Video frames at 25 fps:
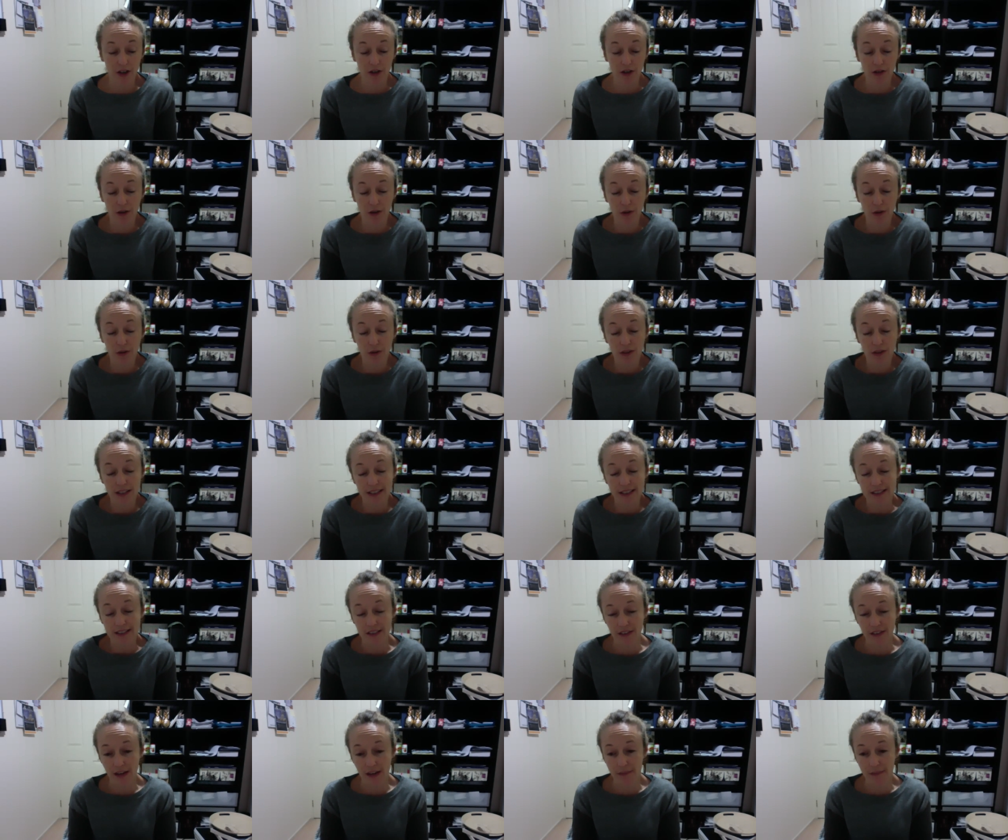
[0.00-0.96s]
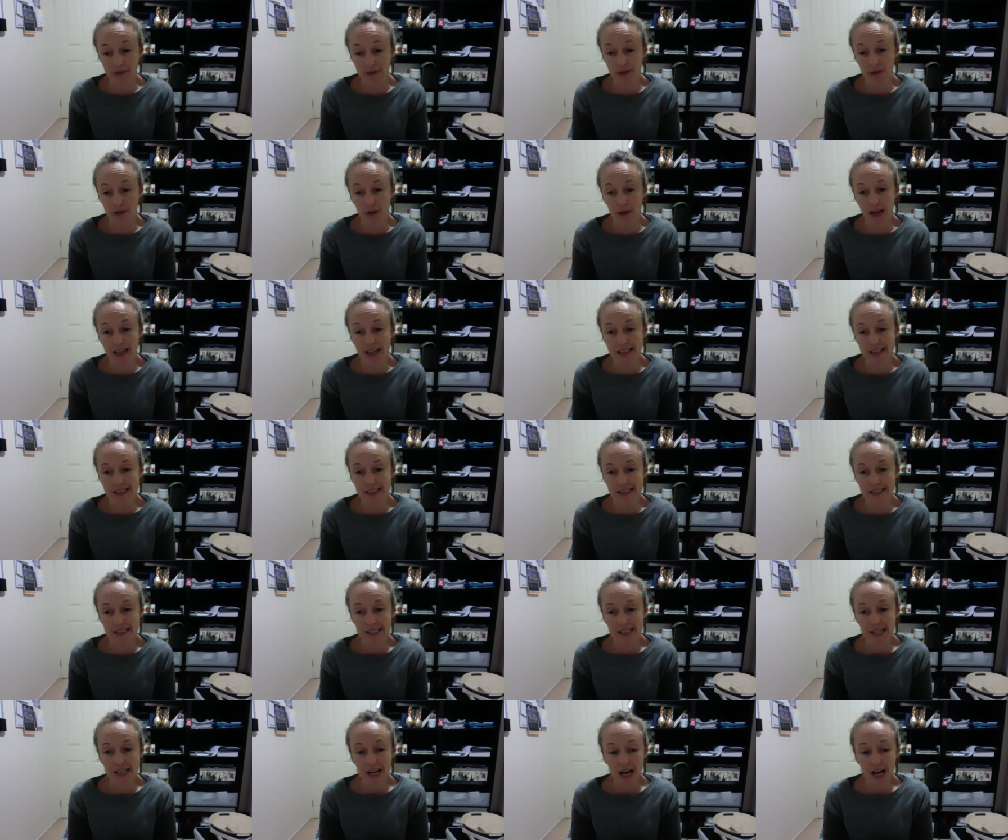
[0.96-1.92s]
cool things that happen to us
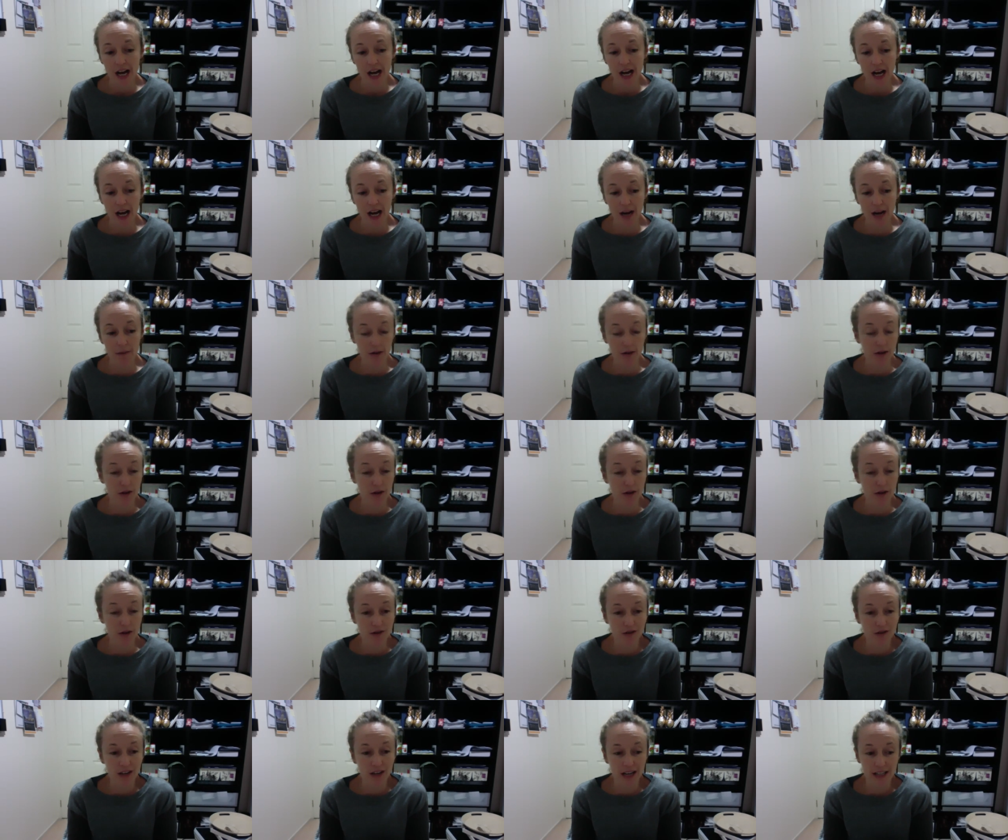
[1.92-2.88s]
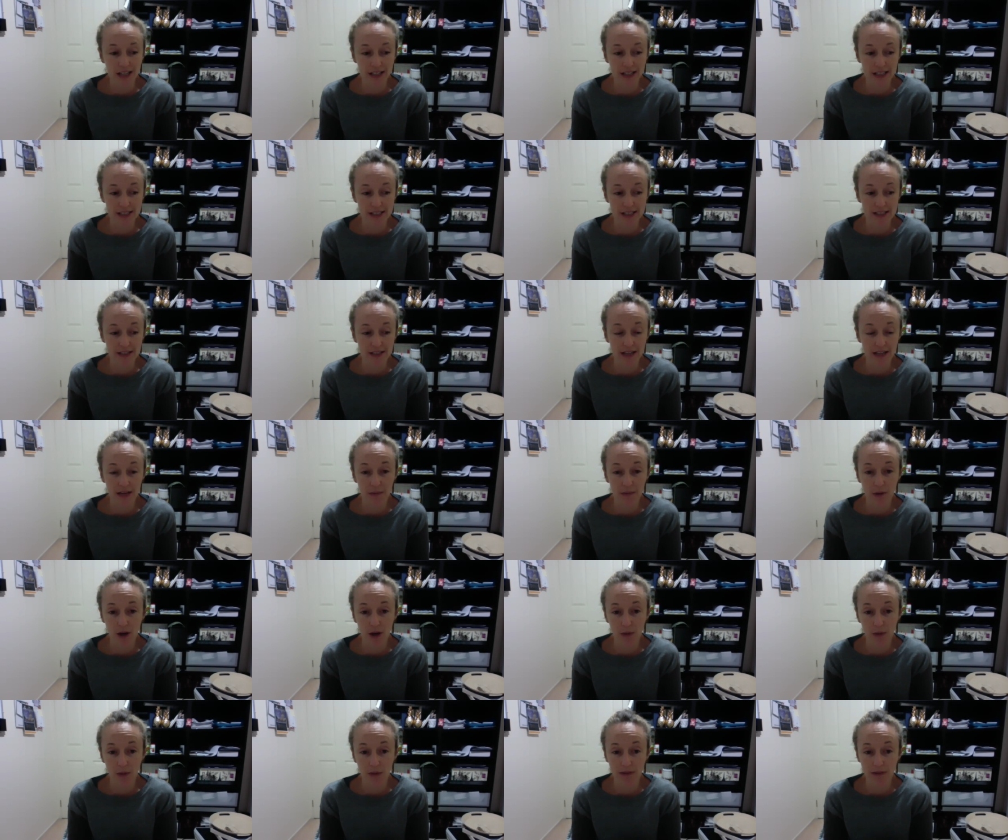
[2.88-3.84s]
and those around us, and
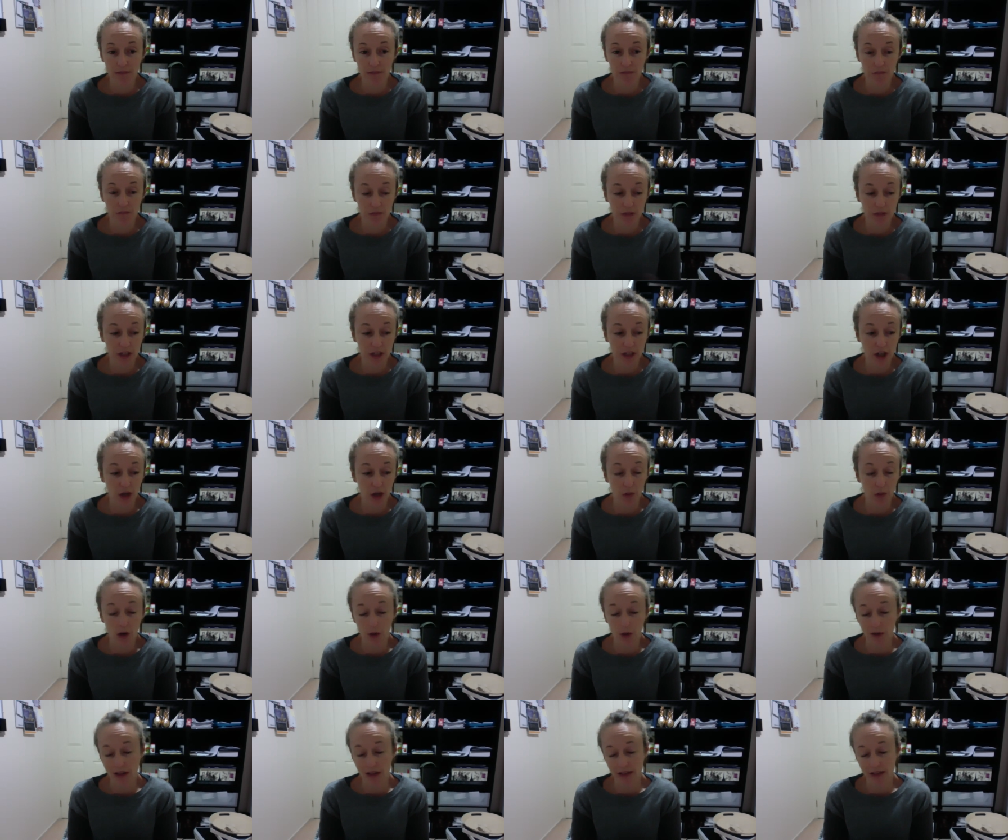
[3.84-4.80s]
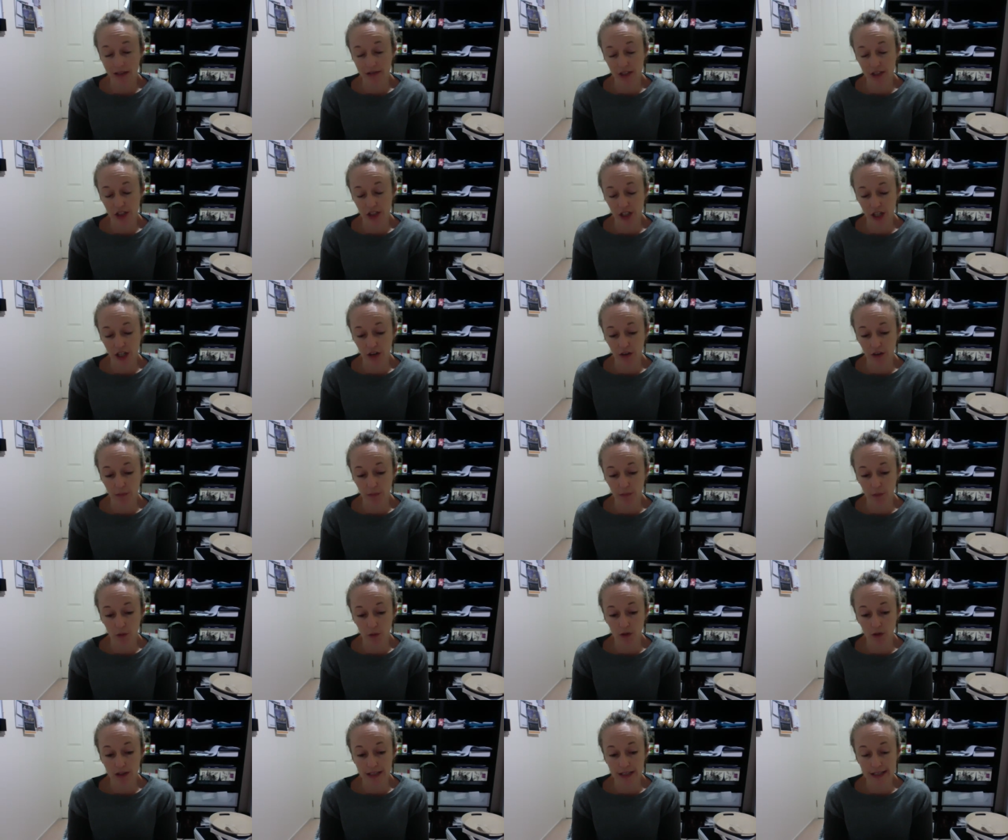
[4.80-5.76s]
why we love to share it,
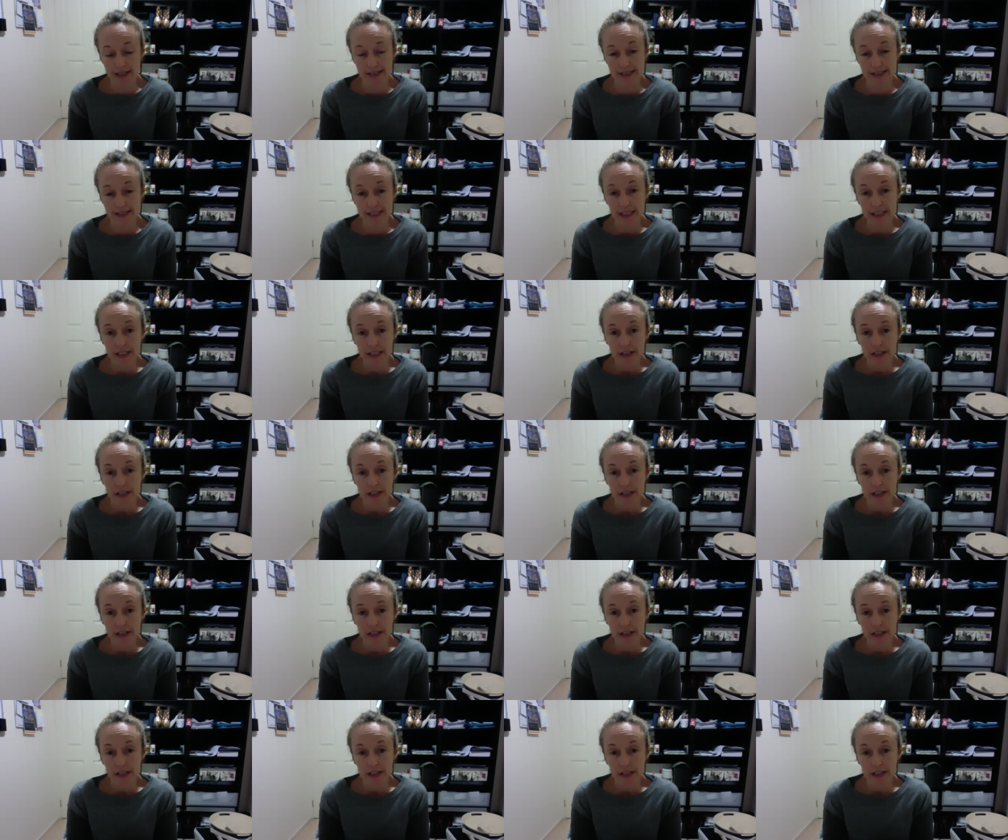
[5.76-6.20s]
more or less.